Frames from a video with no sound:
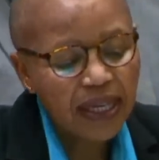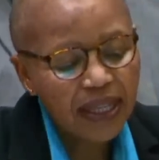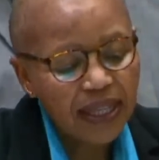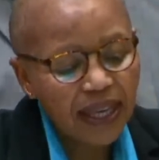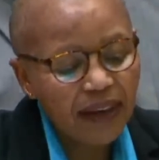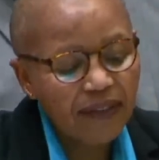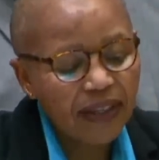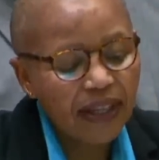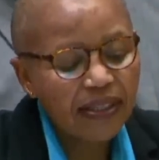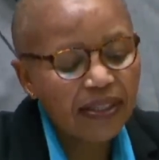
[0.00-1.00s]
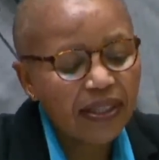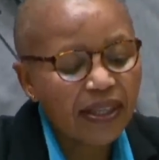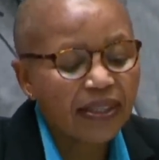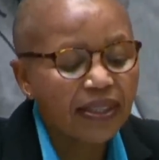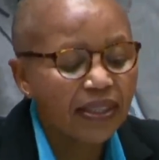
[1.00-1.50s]
The evidence
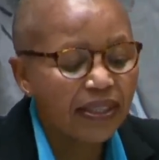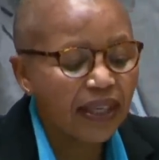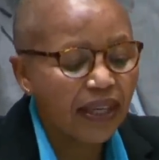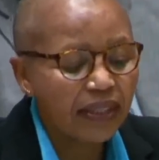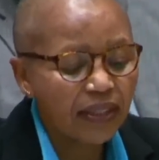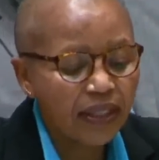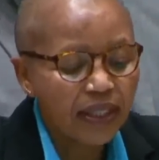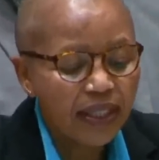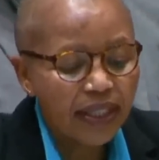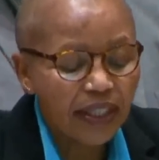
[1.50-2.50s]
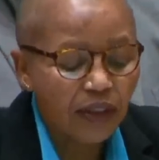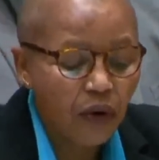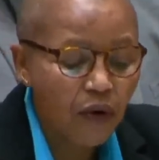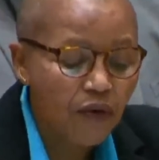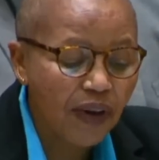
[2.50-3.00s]
is detailed in
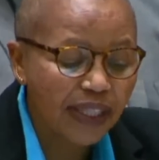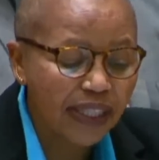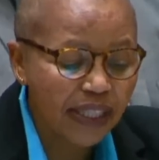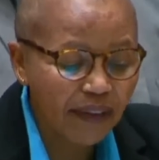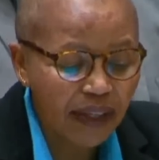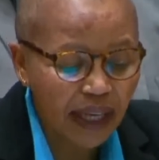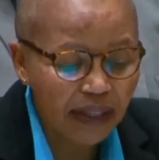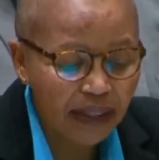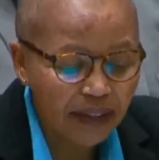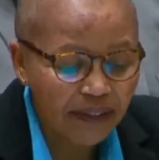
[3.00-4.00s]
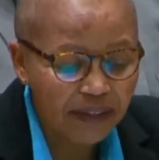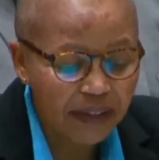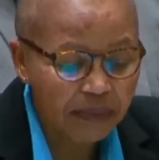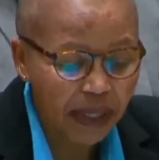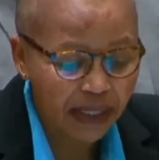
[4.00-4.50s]
over 750
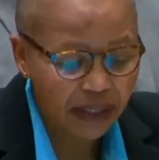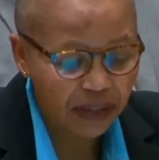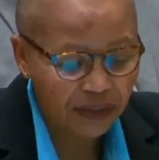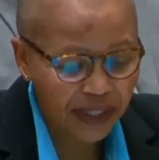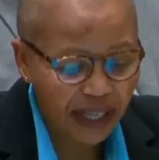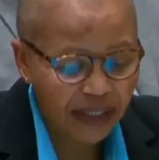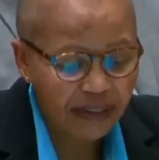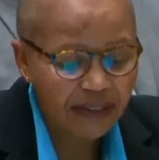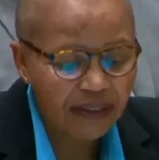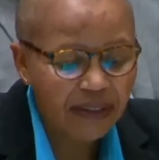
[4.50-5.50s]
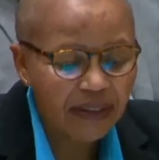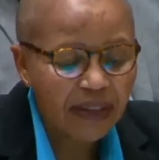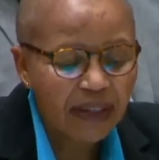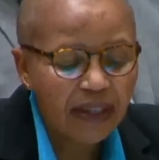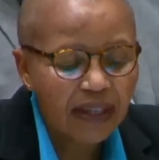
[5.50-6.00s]
pages of text,
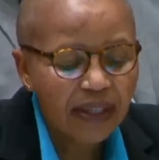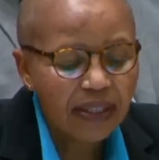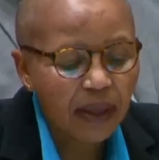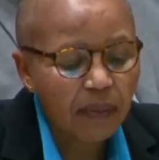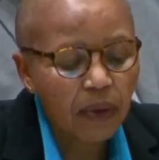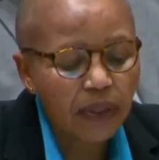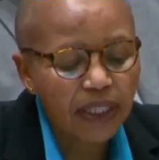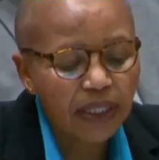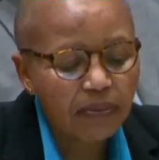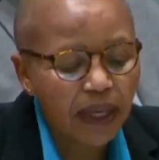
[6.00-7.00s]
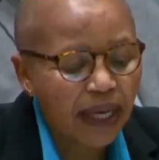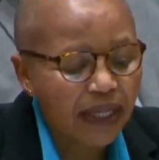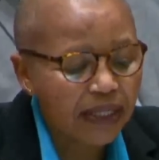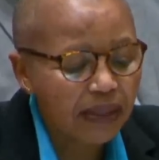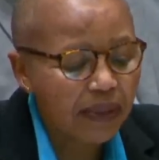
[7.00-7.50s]
supported by
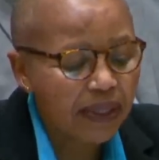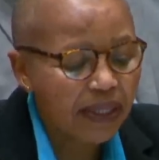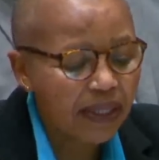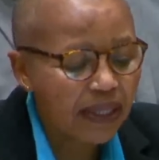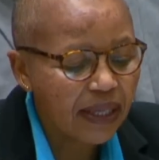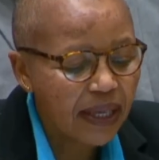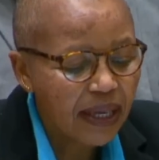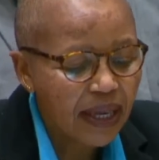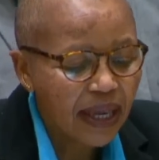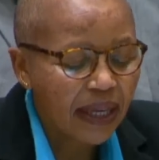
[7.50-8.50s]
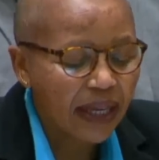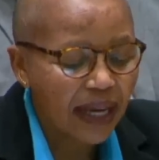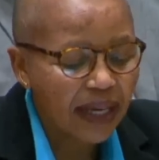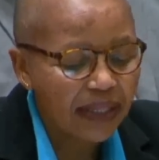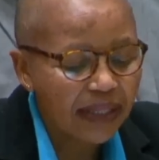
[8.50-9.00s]
exhibits and
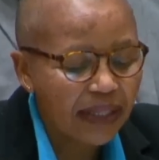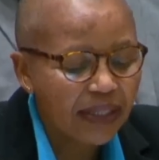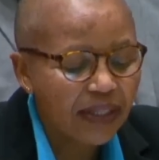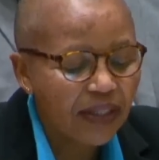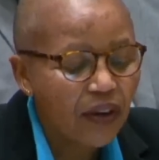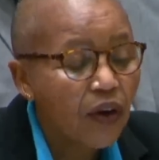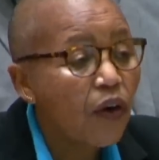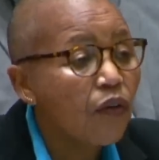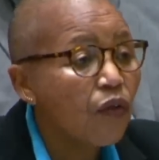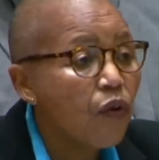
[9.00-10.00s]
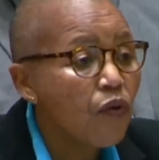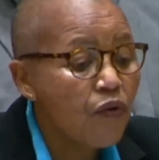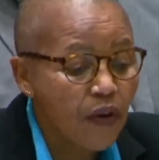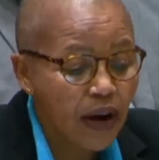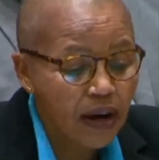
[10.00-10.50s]
annexes of
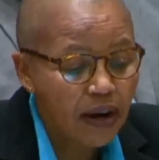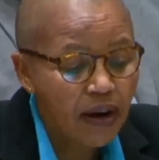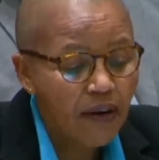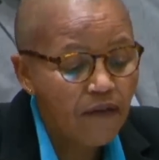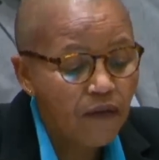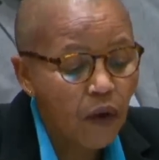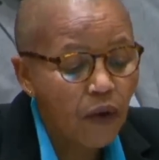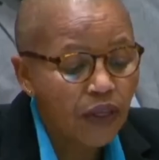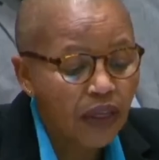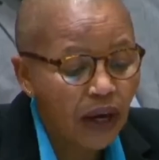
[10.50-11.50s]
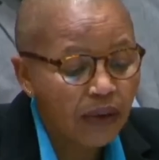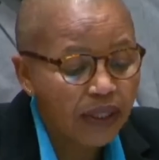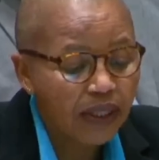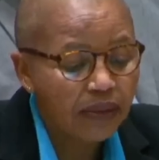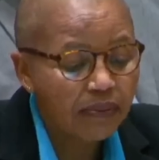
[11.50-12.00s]
over
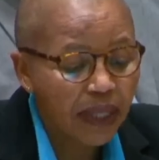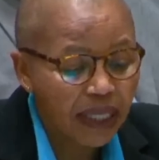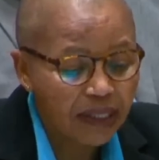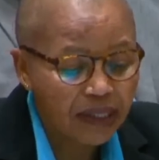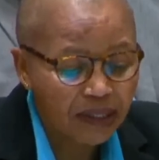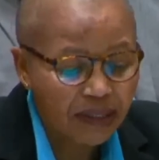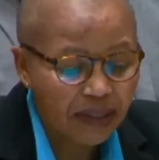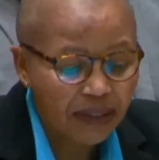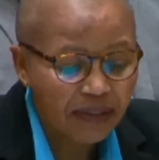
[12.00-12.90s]
4,000 pages.